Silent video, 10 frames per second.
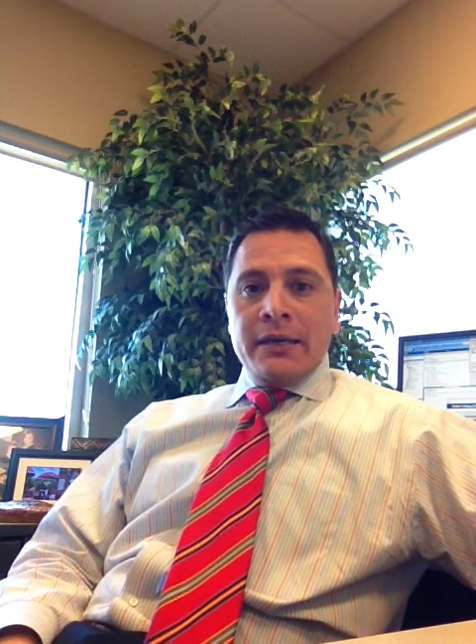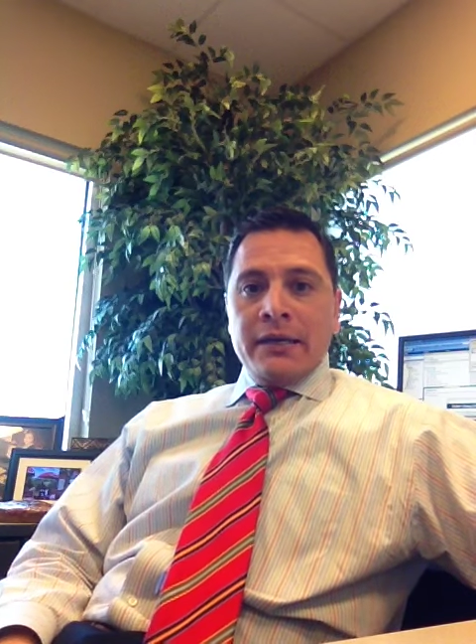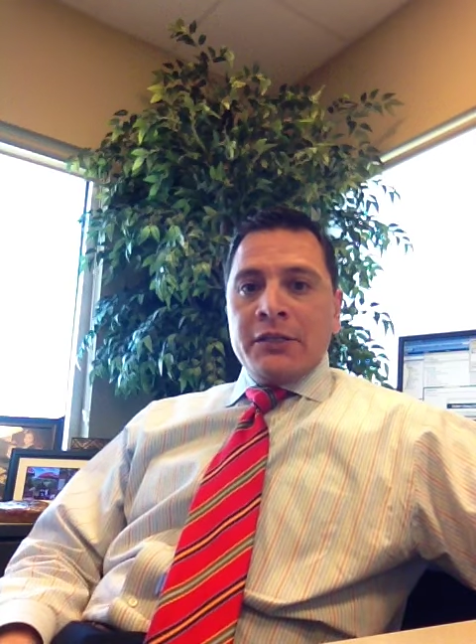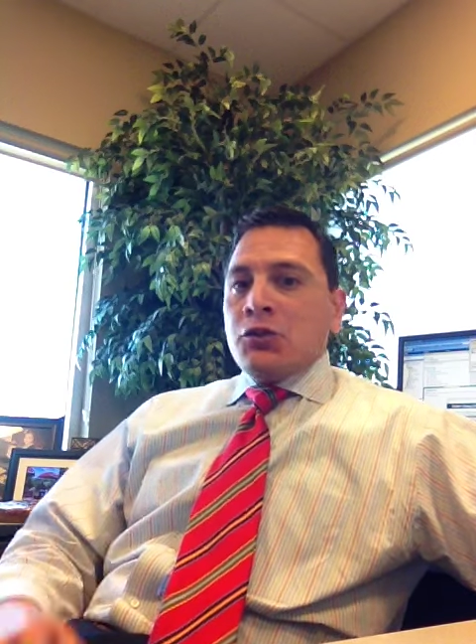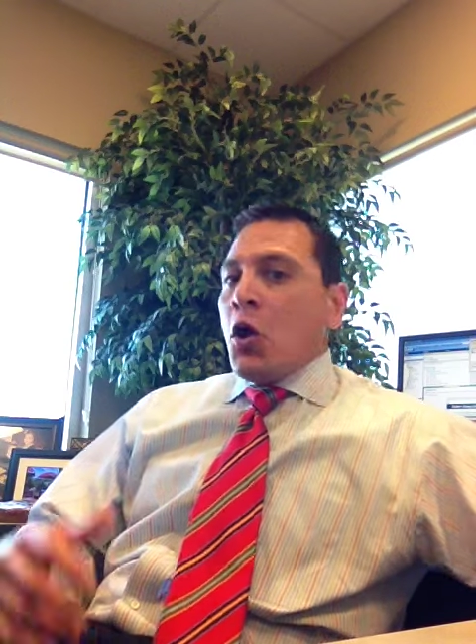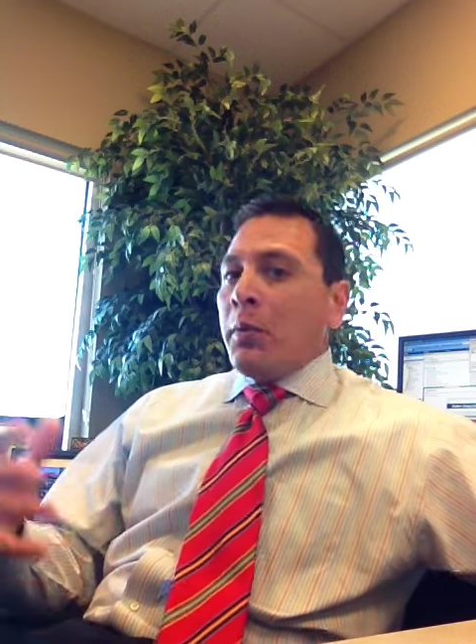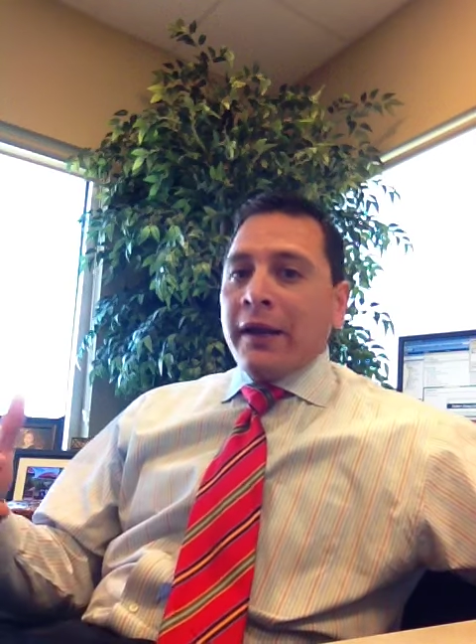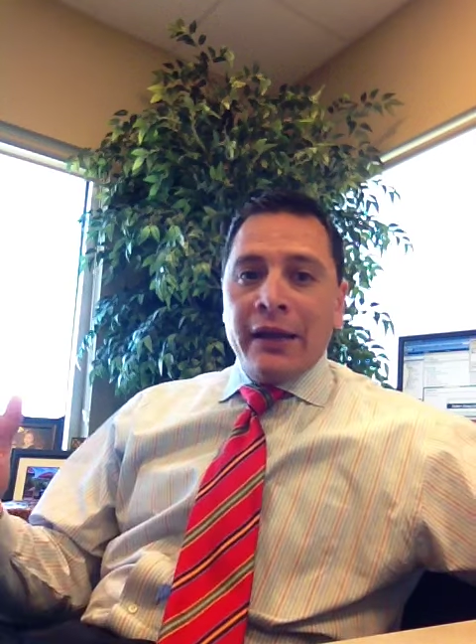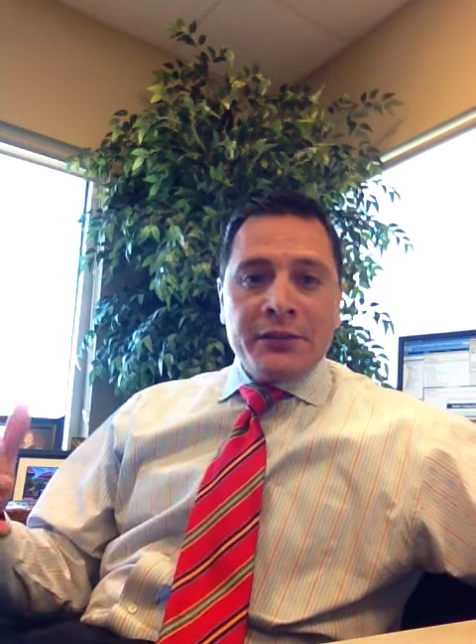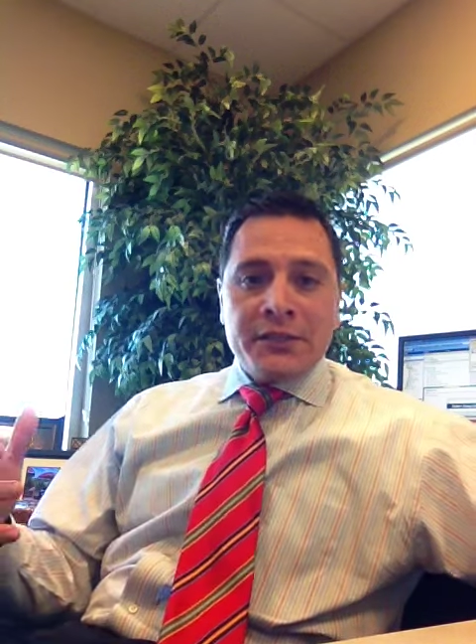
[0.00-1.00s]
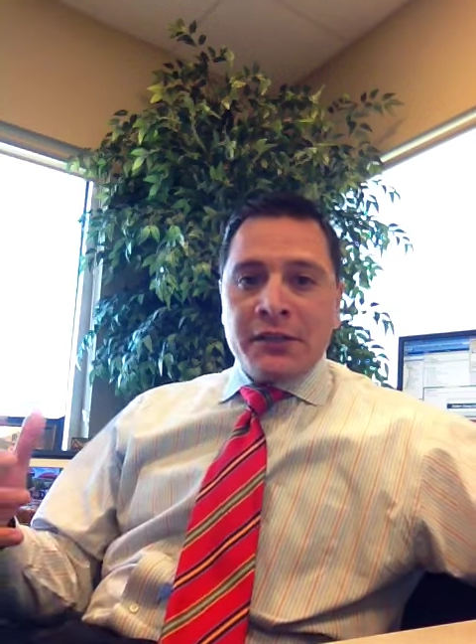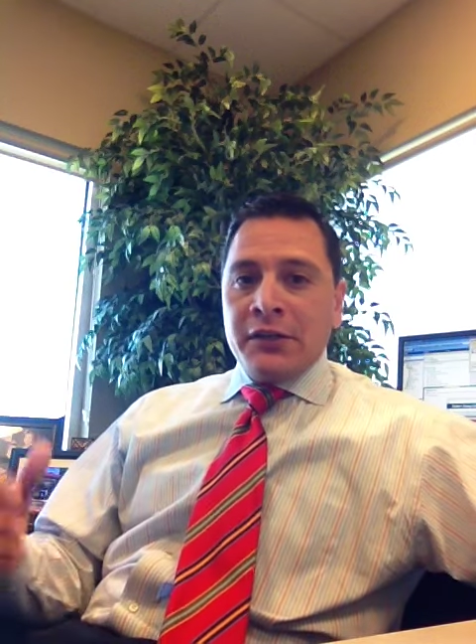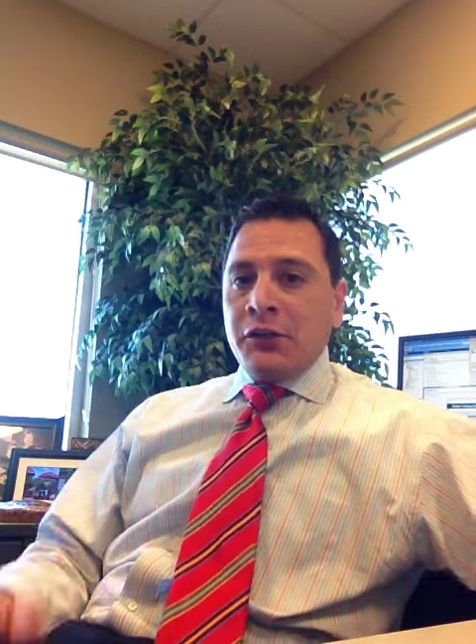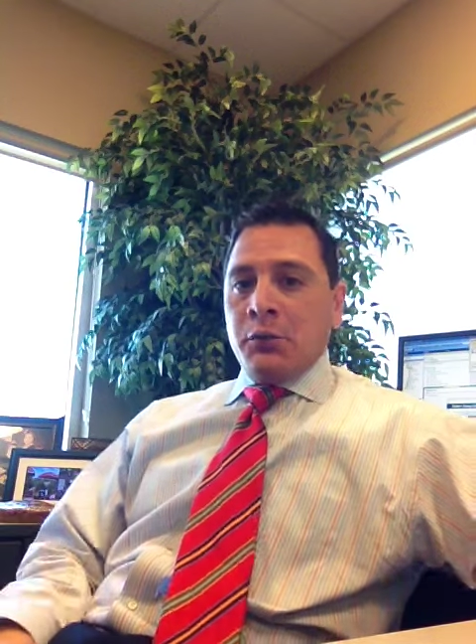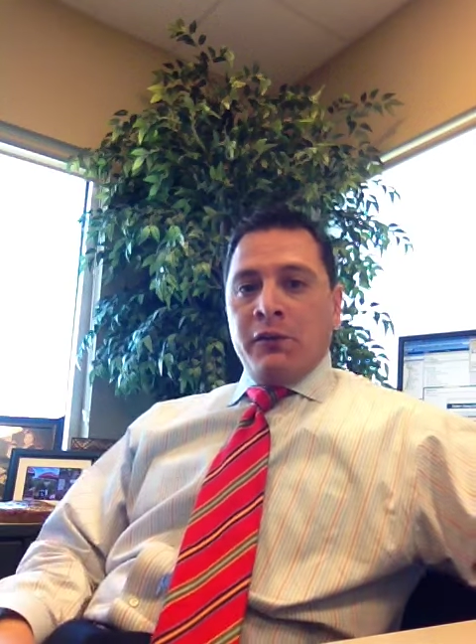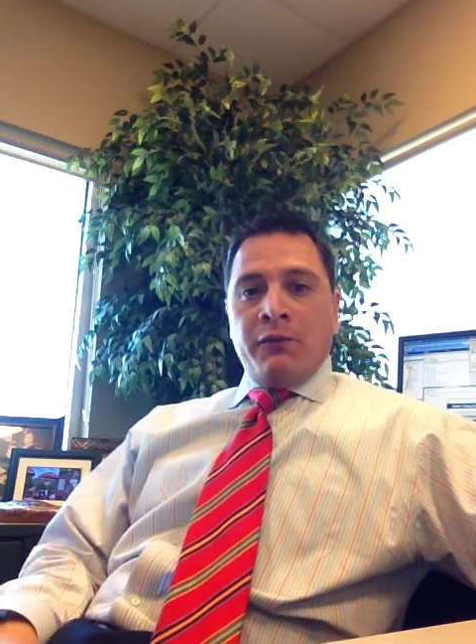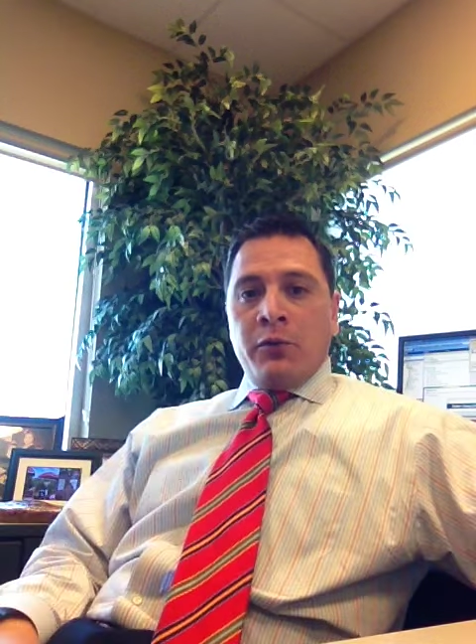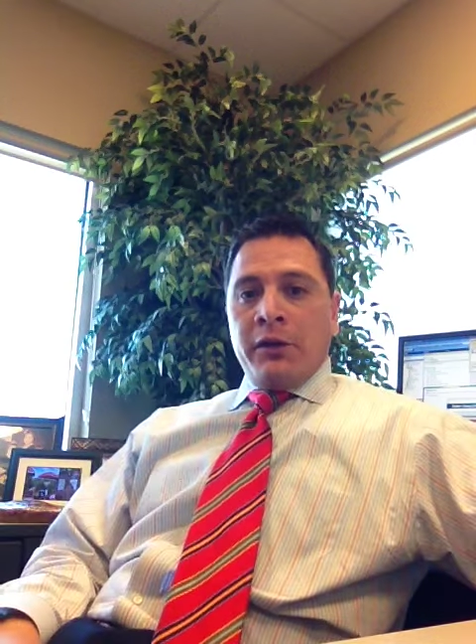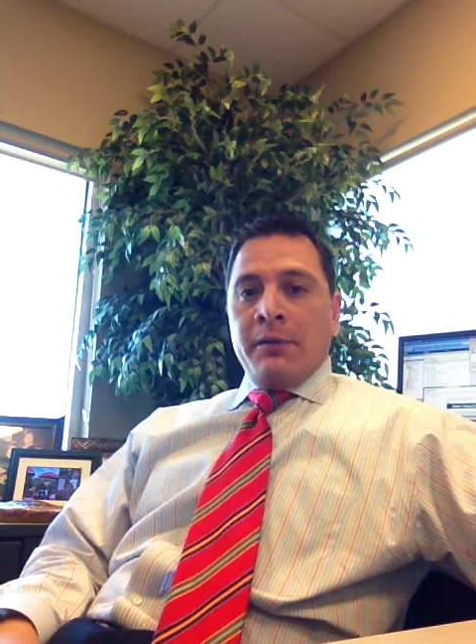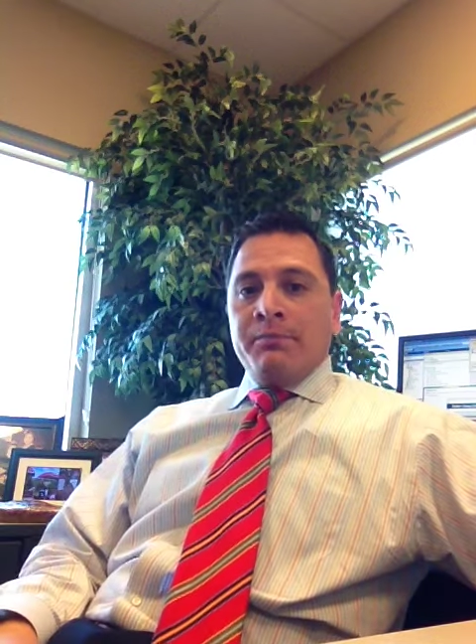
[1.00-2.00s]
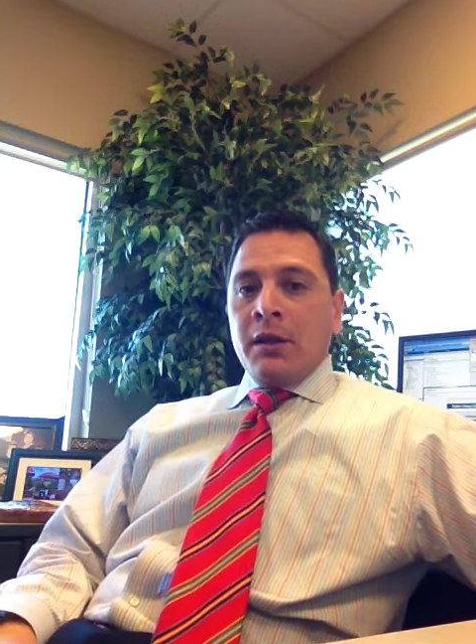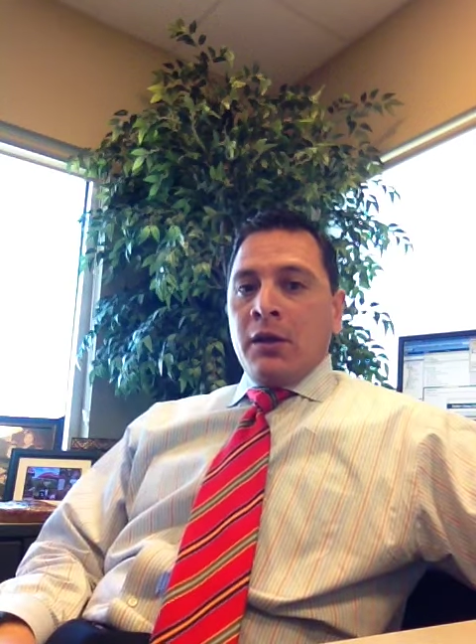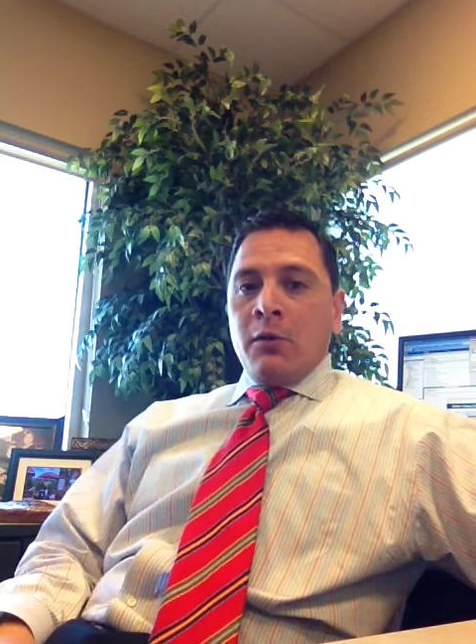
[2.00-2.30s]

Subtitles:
Because nobody else is going to do it for you.